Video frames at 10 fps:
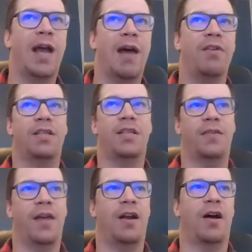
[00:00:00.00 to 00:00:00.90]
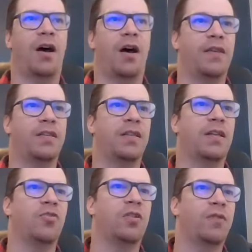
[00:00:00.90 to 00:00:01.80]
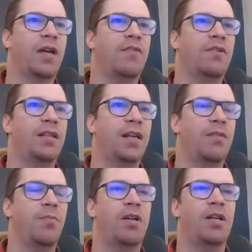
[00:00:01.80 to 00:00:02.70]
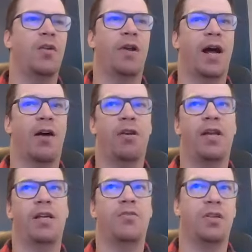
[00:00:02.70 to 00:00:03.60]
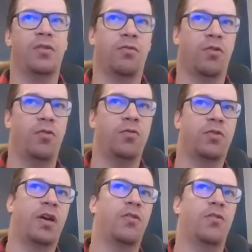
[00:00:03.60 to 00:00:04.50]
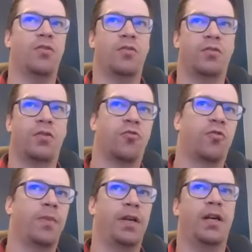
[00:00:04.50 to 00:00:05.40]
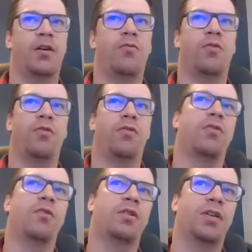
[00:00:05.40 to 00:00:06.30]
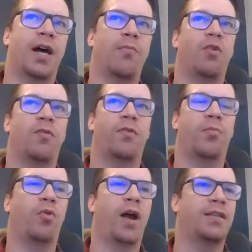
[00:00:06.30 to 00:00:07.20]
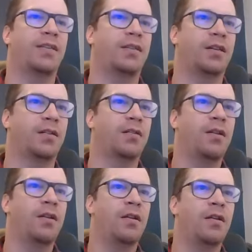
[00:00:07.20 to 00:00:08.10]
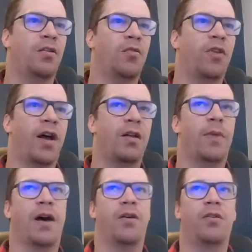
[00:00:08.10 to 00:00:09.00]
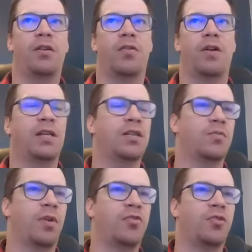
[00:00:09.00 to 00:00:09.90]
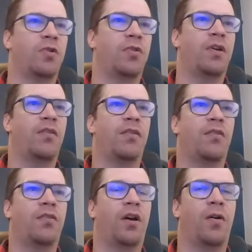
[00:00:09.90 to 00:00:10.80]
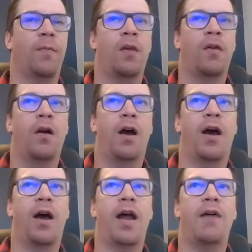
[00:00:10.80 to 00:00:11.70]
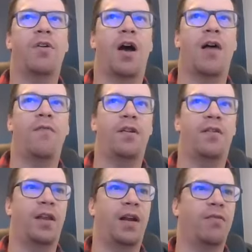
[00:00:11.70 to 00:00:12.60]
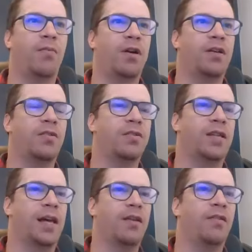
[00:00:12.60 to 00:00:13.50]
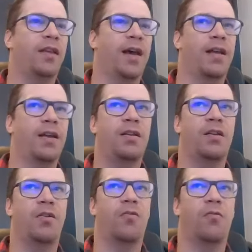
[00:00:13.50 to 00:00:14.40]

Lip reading: We haven't seen that on this initiative. We haven't seen anybody going out and using their own newsletters or social media or their time with the press to, talk about, any displeasure with this. And so I have confidence that everybody understands that,